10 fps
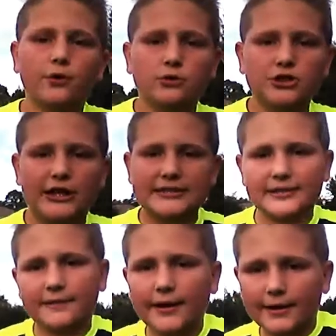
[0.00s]
those shots,
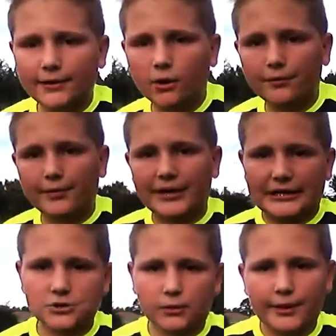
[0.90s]
and then I'd go to the
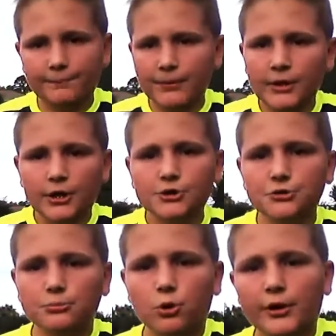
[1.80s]
next one and
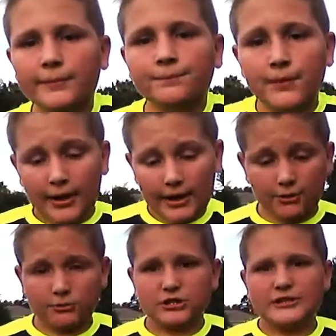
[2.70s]
do more.
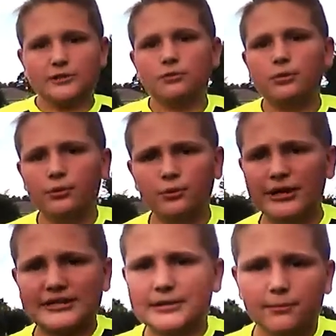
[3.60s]
And you just see who
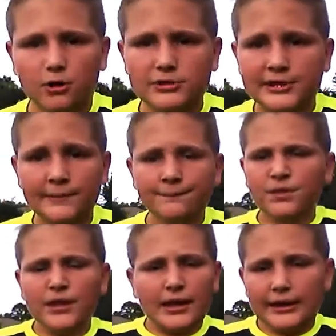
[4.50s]
gets the most
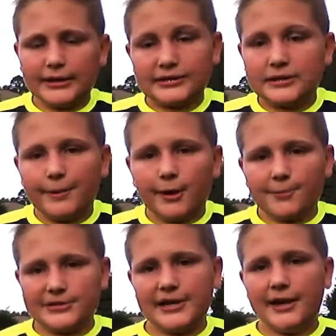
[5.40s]
and gets the better
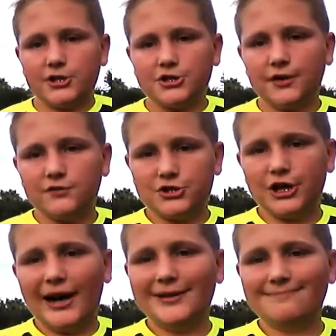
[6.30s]
percentage of a
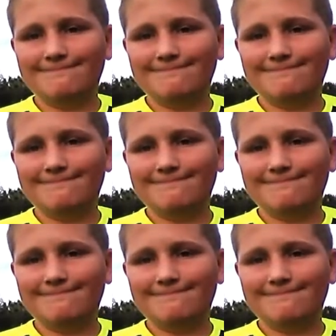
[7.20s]
shot.